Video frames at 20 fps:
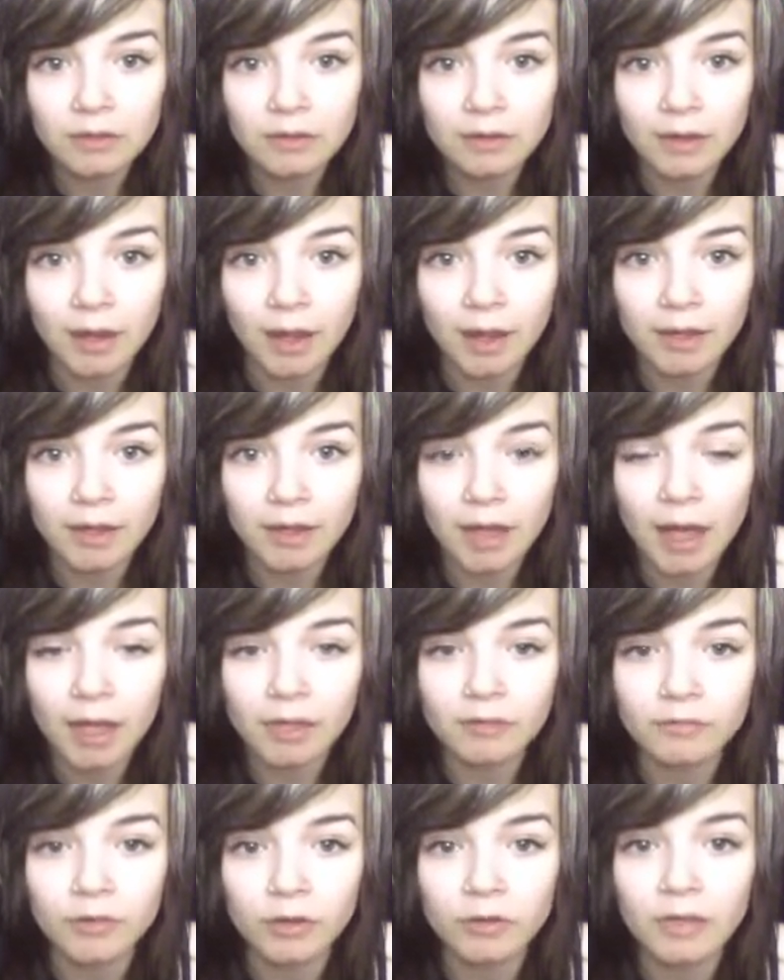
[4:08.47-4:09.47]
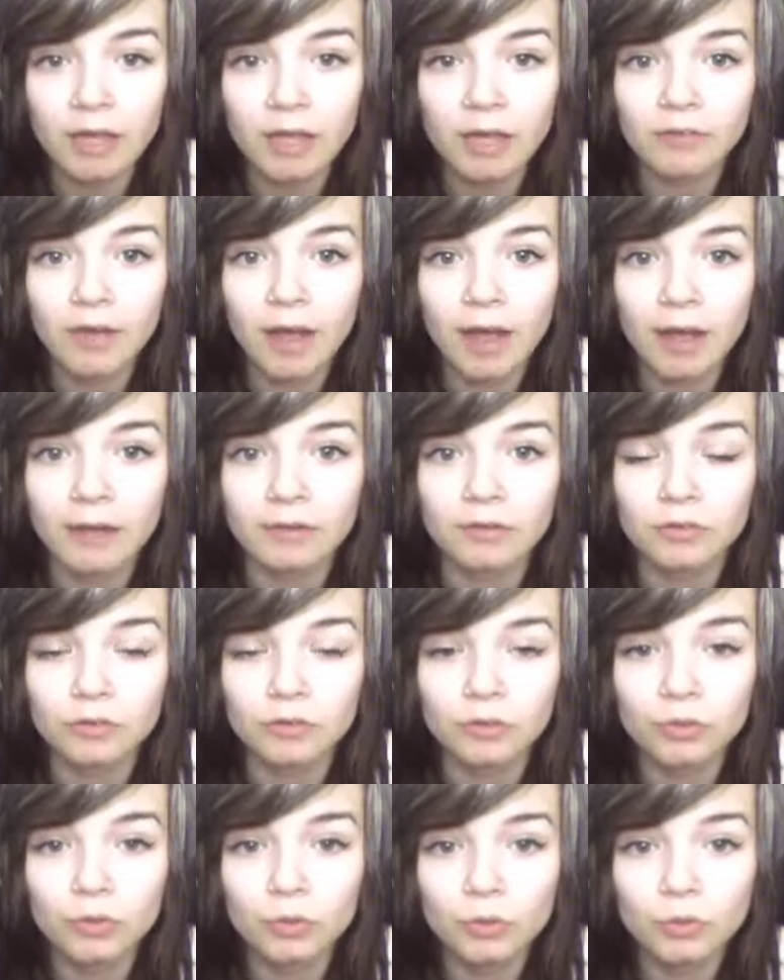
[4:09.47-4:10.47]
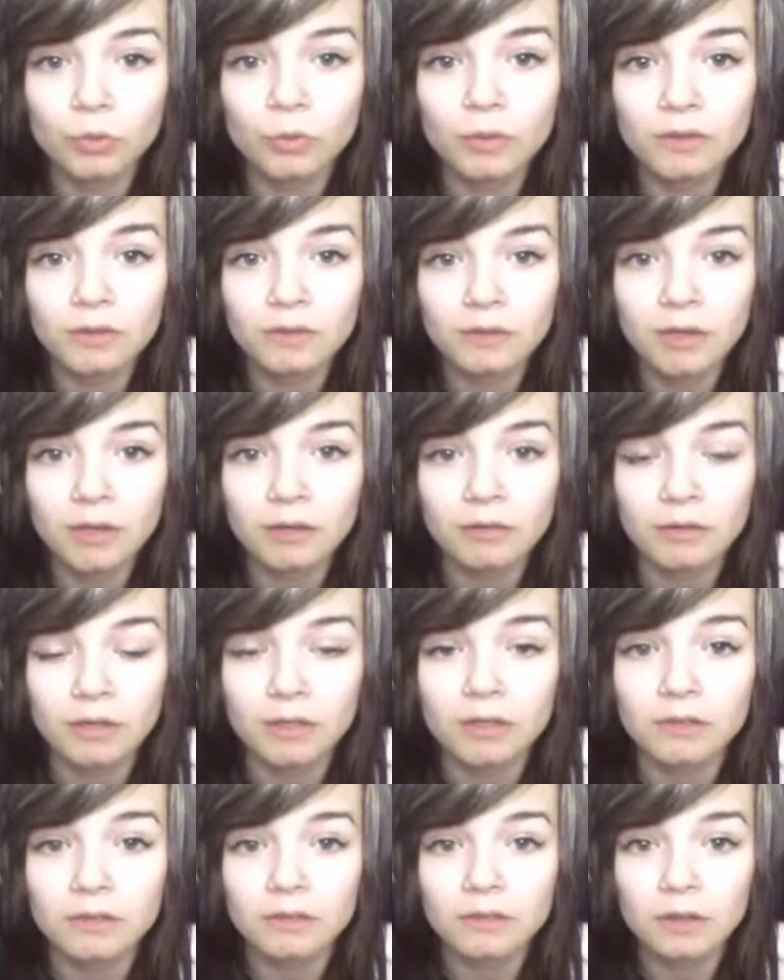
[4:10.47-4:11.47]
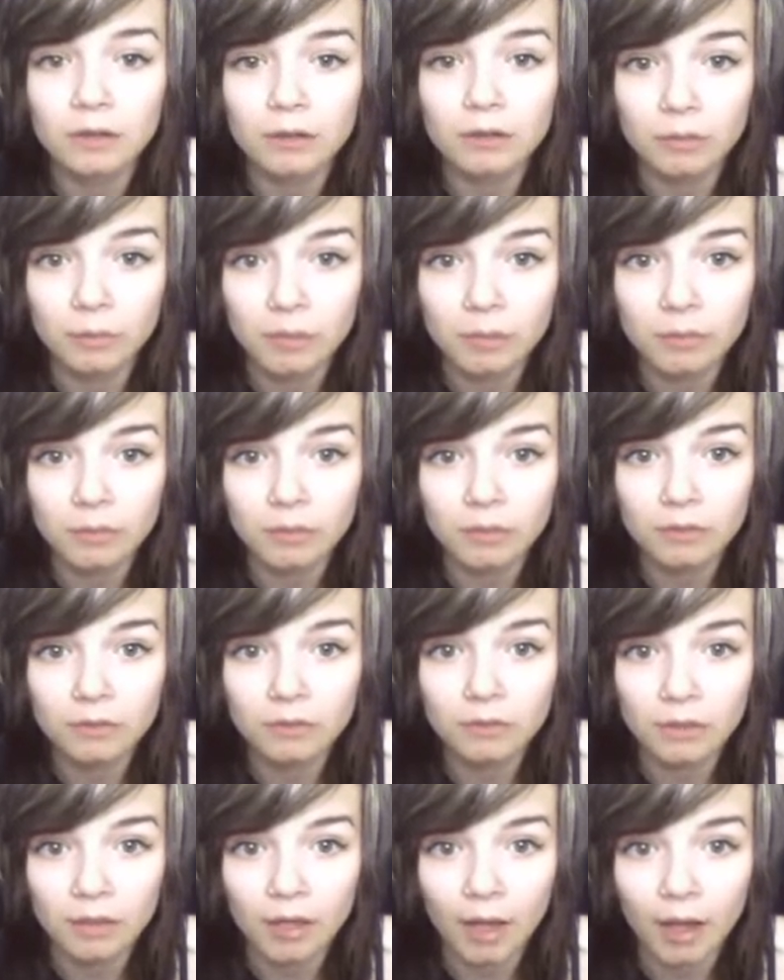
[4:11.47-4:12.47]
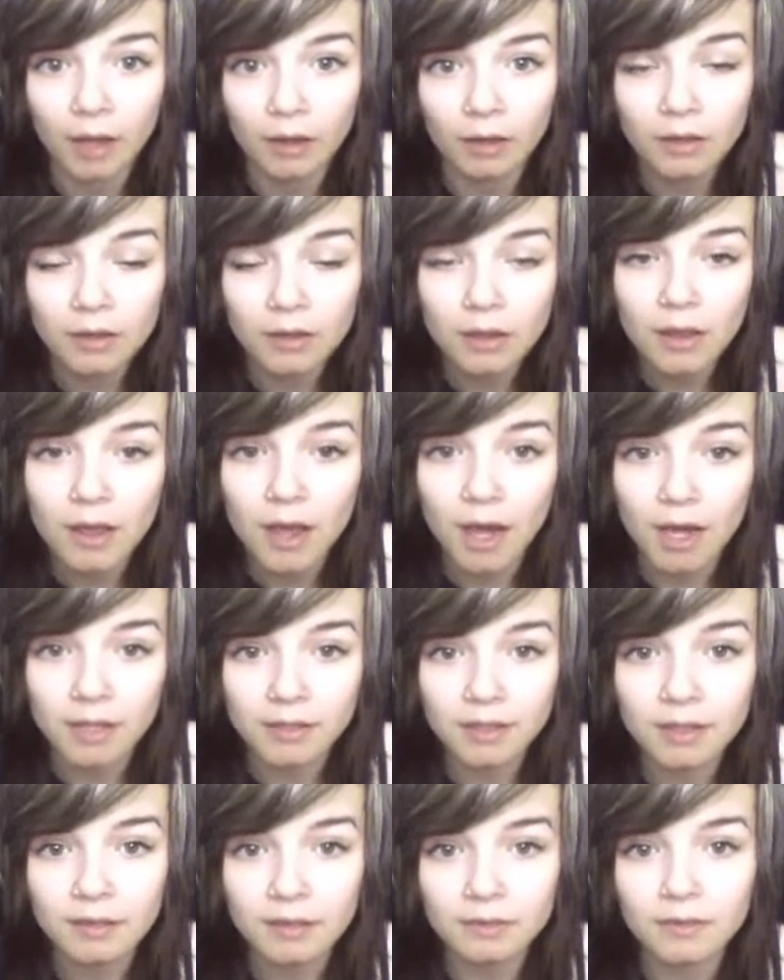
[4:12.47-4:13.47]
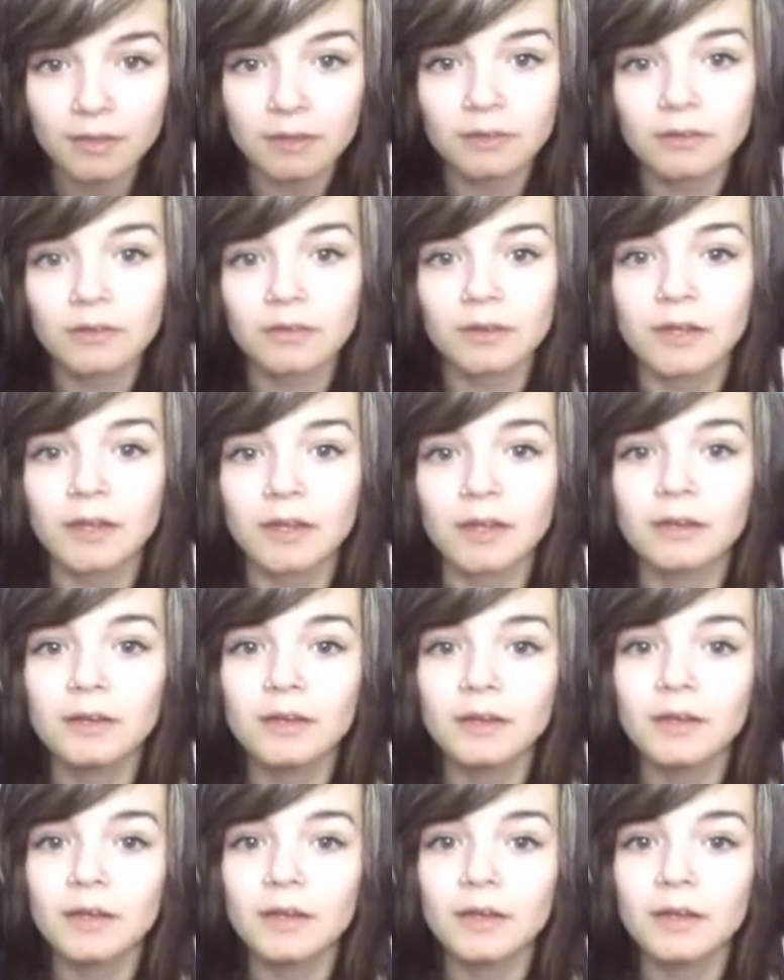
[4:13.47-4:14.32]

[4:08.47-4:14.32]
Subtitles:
Like, I've only ever had 2 serious commitments, okay? I take it seriously.